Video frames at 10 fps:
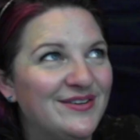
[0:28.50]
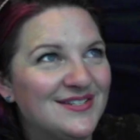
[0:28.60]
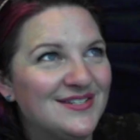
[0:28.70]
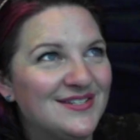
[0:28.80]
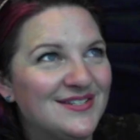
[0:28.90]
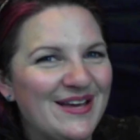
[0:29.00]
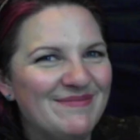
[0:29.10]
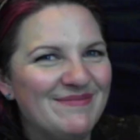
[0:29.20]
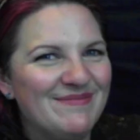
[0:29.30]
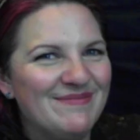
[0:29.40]
start talking
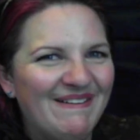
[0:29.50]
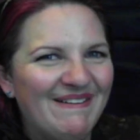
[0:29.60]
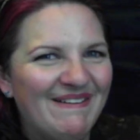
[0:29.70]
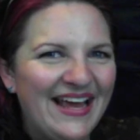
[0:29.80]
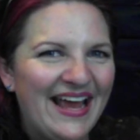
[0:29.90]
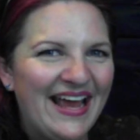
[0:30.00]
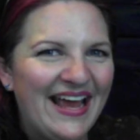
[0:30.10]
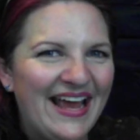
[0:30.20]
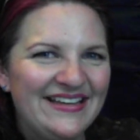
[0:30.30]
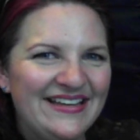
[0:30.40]
about,
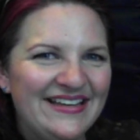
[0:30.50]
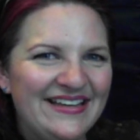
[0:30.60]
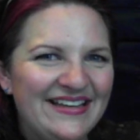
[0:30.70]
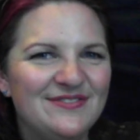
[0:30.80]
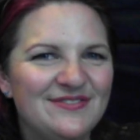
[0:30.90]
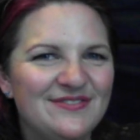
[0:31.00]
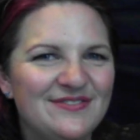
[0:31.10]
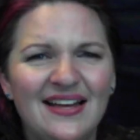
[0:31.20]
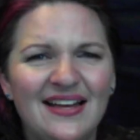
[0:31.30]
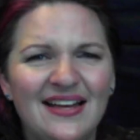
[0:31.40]
and you've
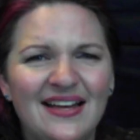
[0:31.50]
got